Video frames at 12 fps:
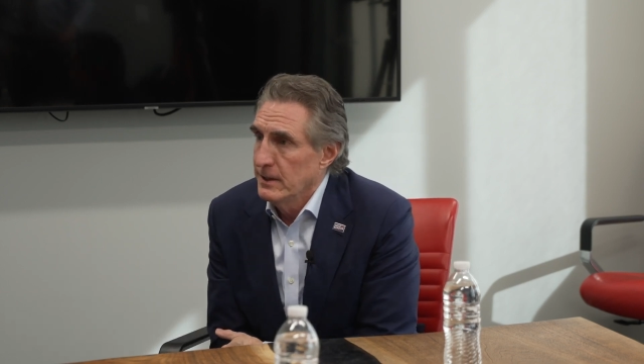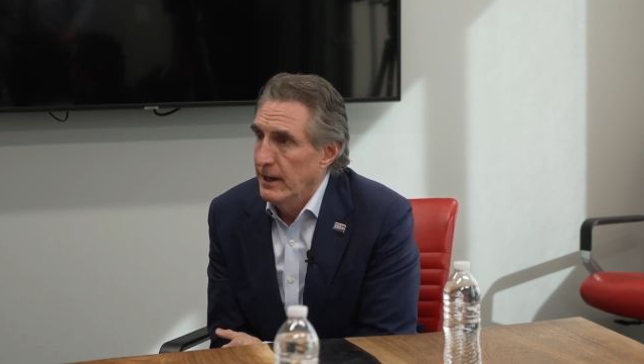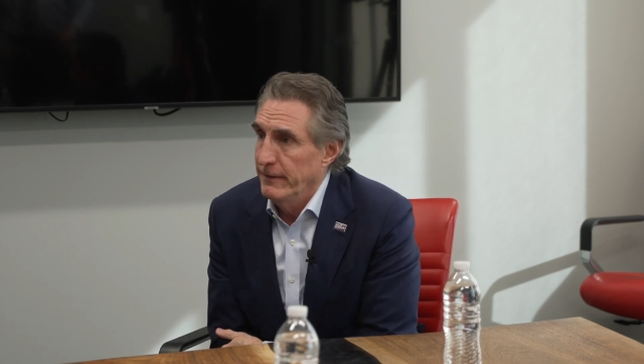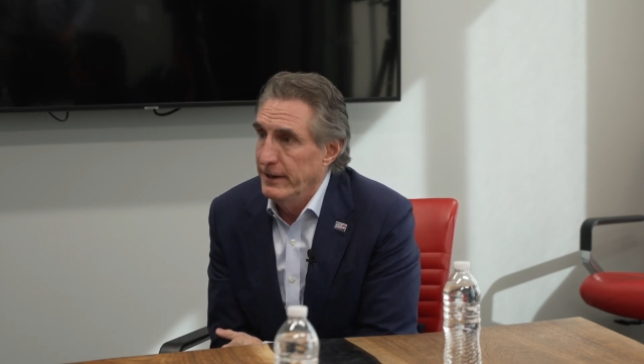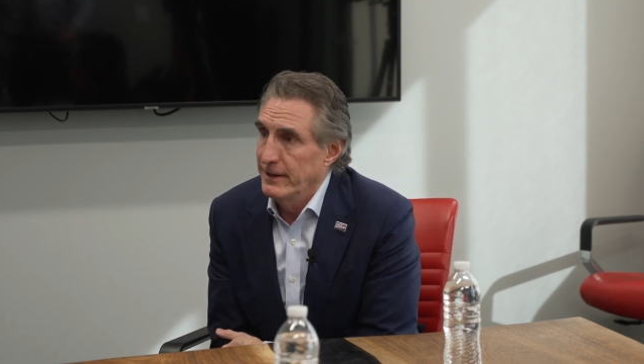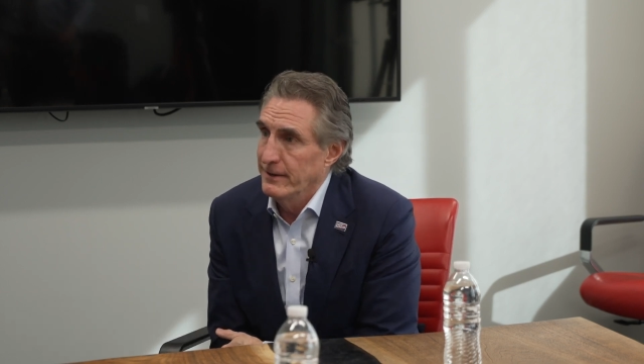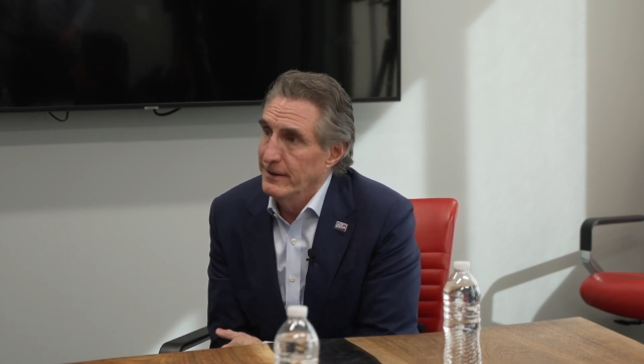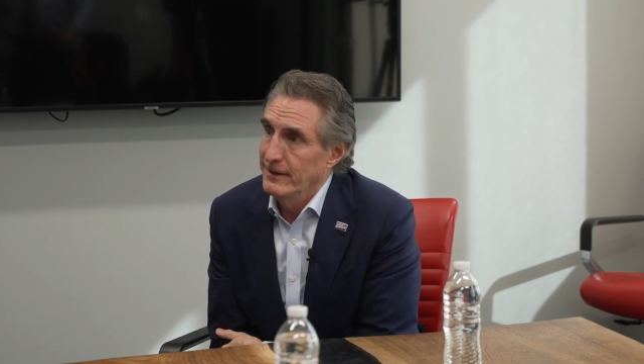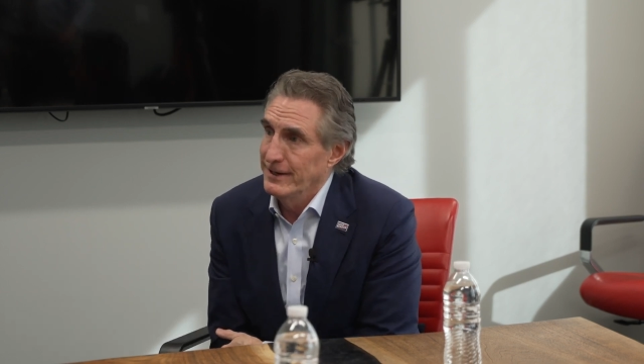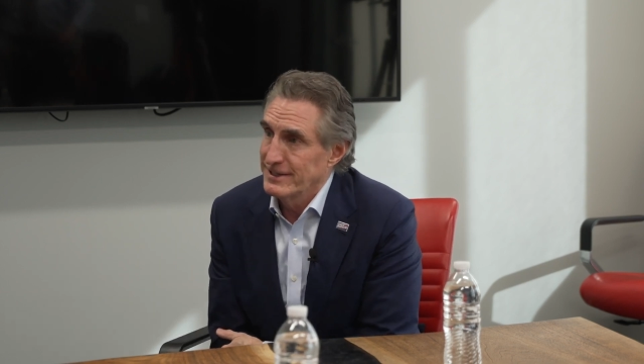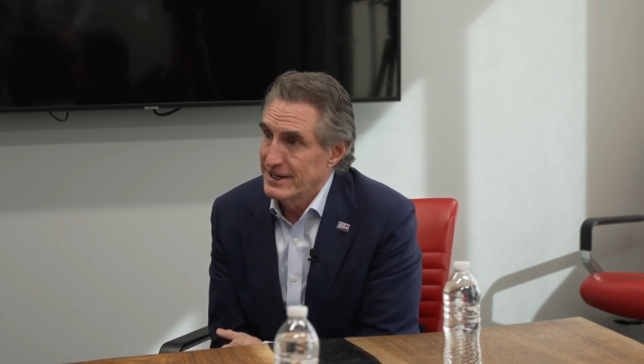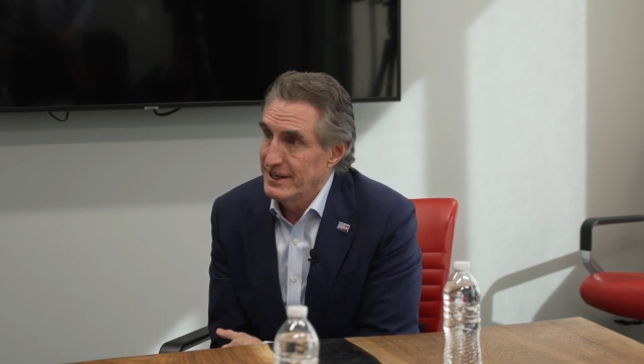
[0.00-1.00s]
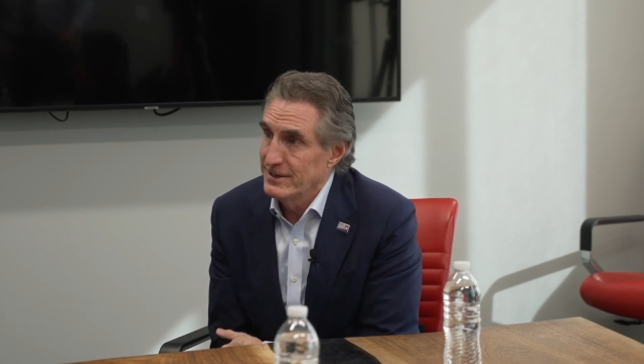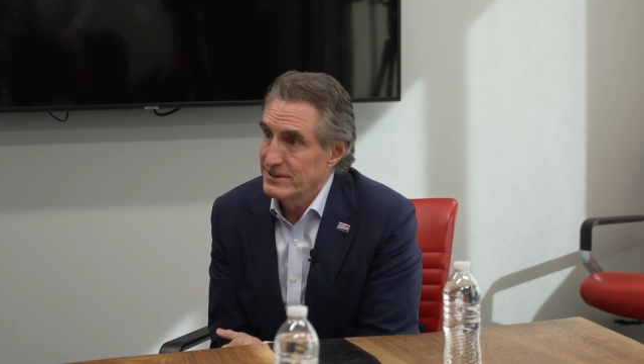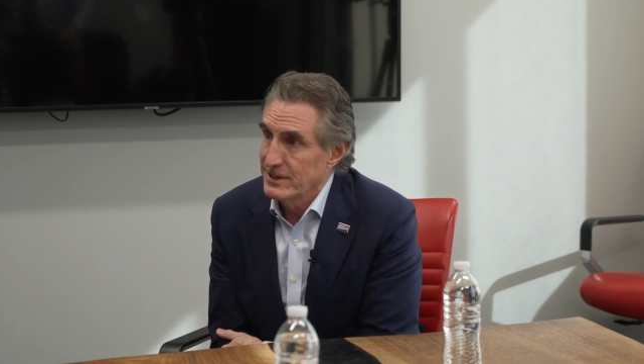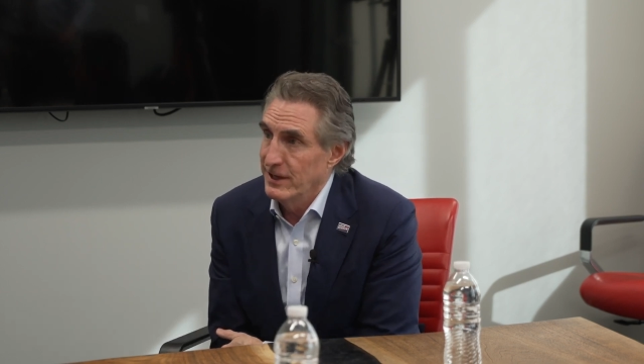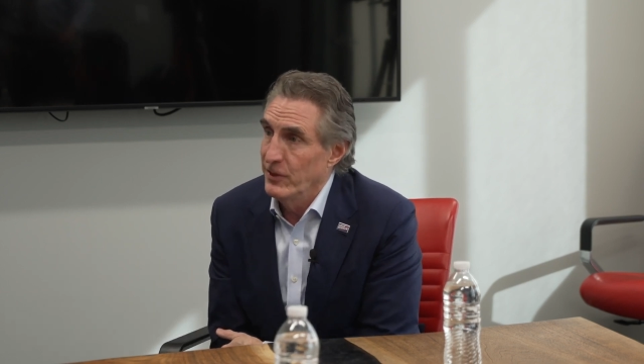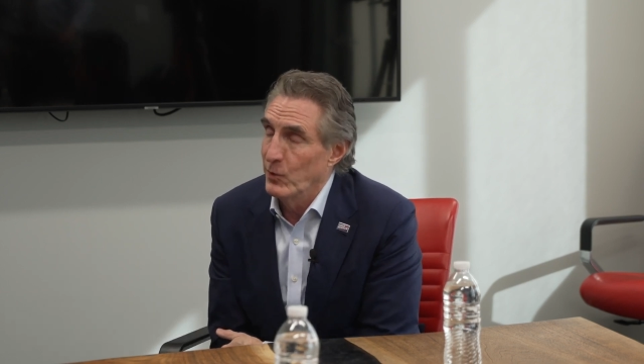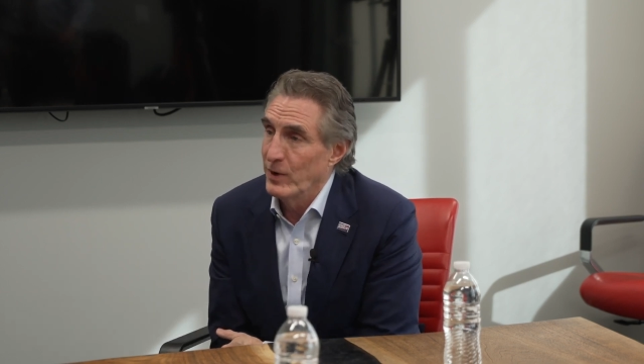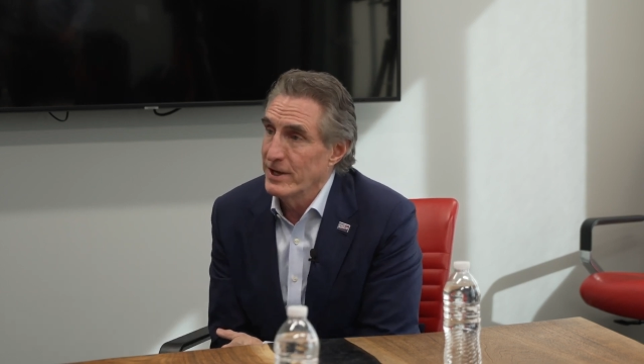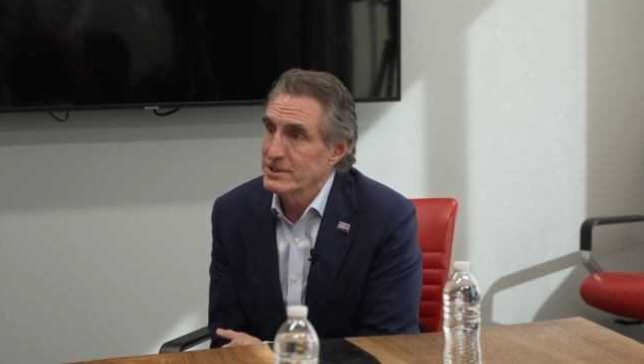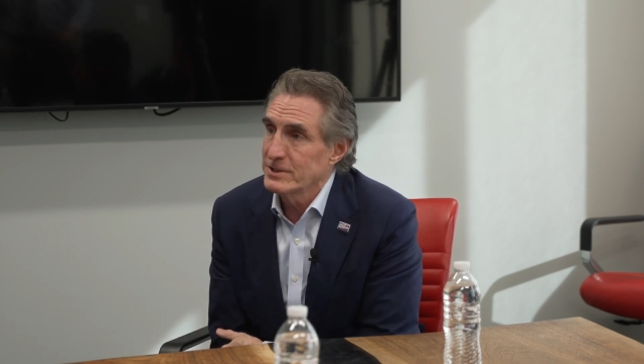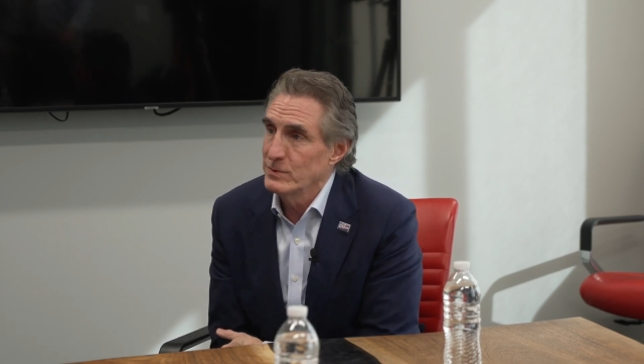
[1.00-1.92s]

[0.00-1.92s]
and then it says, and the rest are